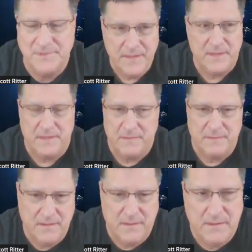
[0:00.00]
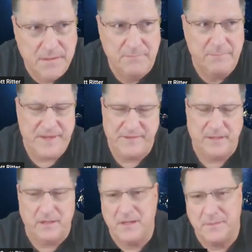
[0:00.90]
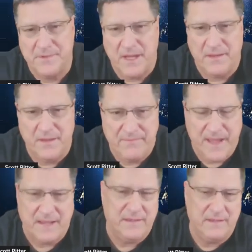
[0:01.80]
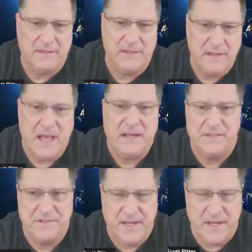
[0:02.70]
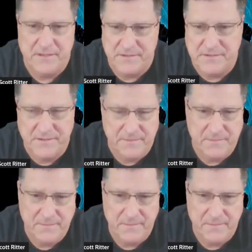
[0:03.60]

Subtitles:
I think basically comes down to the fact that the United States